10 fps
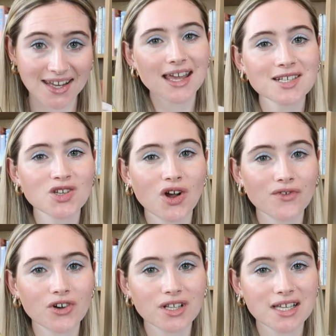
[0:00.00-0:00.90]
This
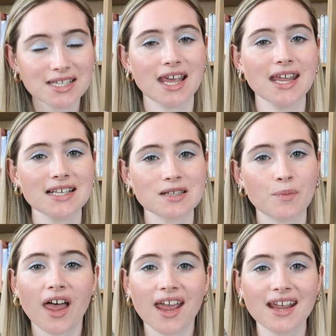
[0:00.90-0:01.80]
novel takes
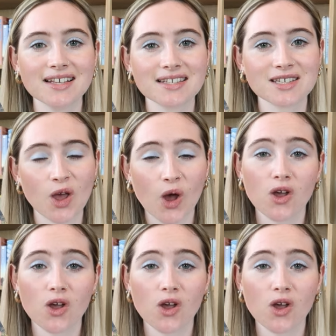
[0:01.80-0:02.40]
place